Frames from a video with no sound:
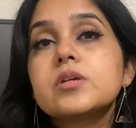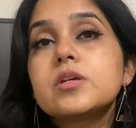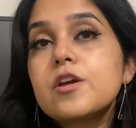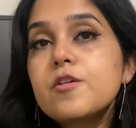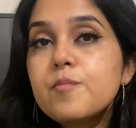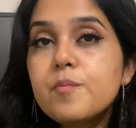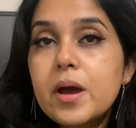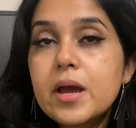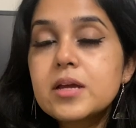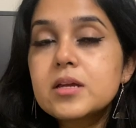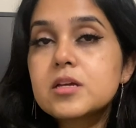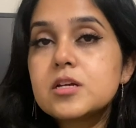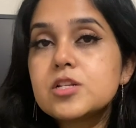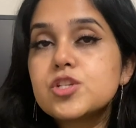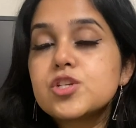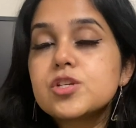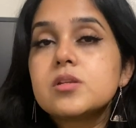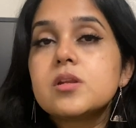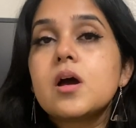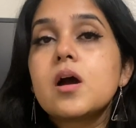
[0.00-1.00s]
give my
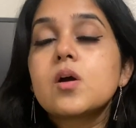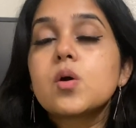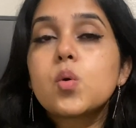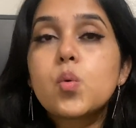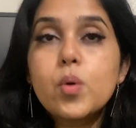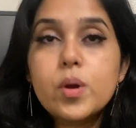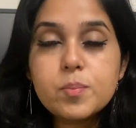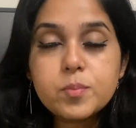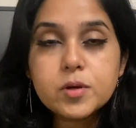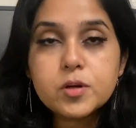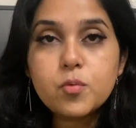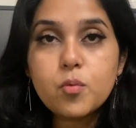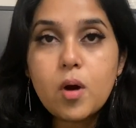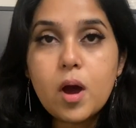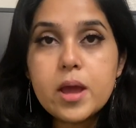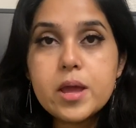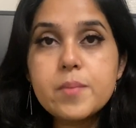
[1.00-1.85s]
kitchen a quick wipe,